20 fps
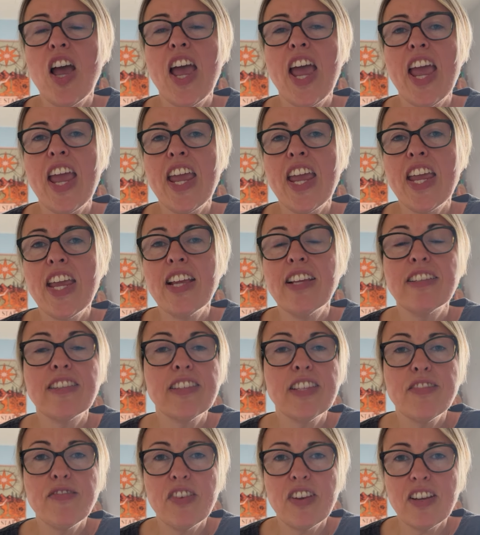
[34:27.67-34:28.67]
a
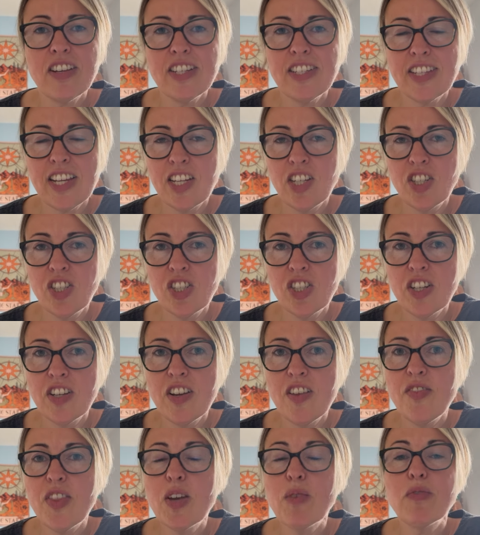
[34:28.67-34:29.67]

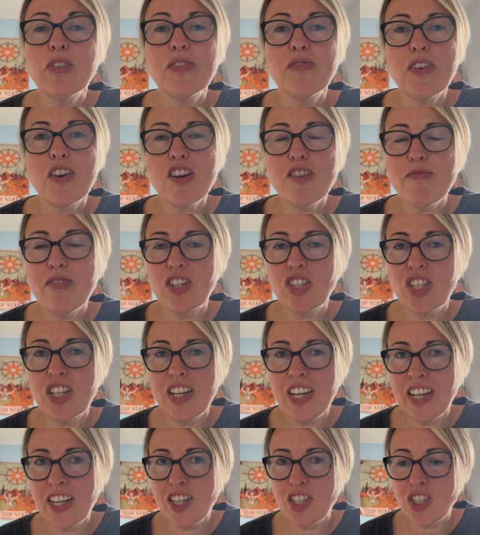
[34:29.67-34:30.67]
civilization that was very much
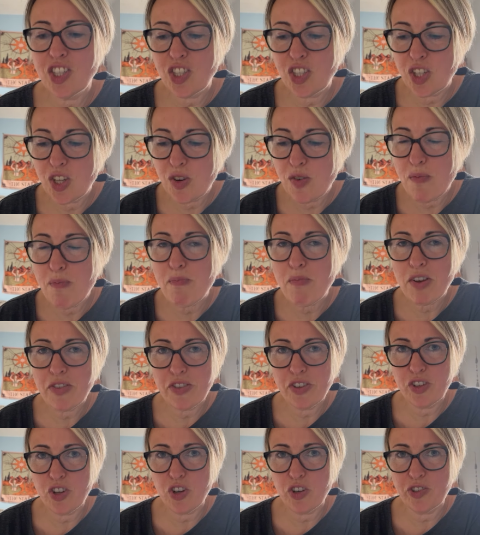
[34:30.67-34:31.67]
linked to
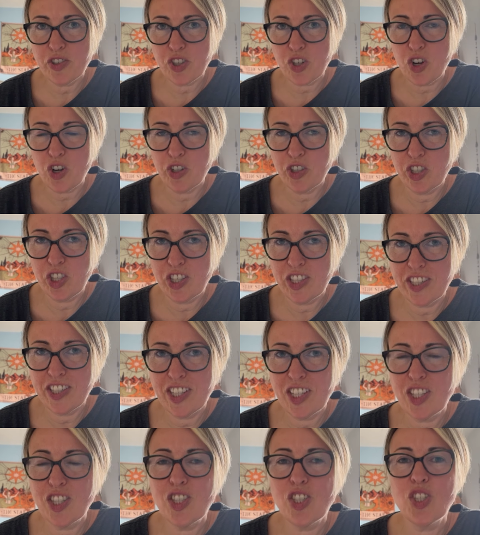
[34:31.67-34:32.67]
mother god
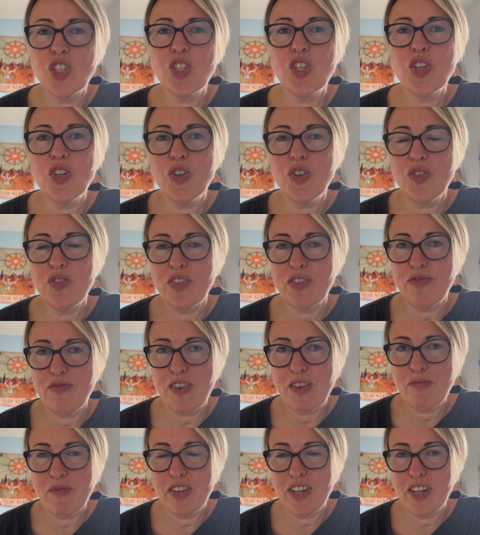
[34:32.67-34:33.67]
consciousness, to the
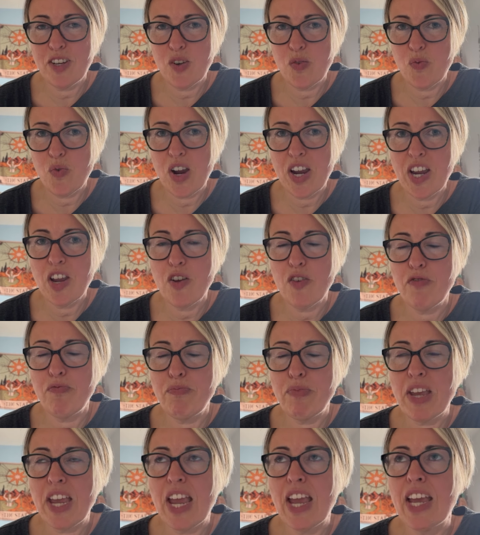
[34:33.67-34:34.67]
feminine way of
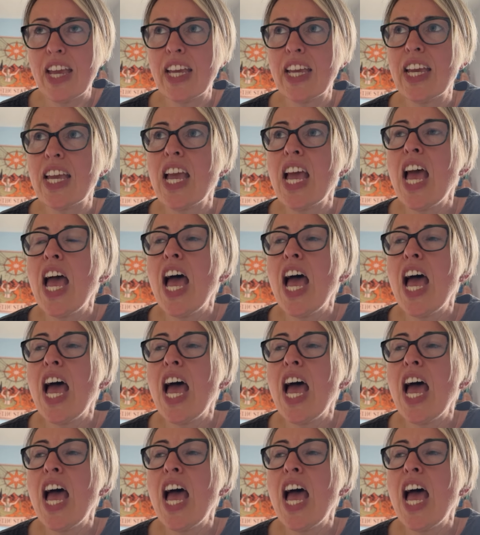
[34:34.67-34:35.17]
being,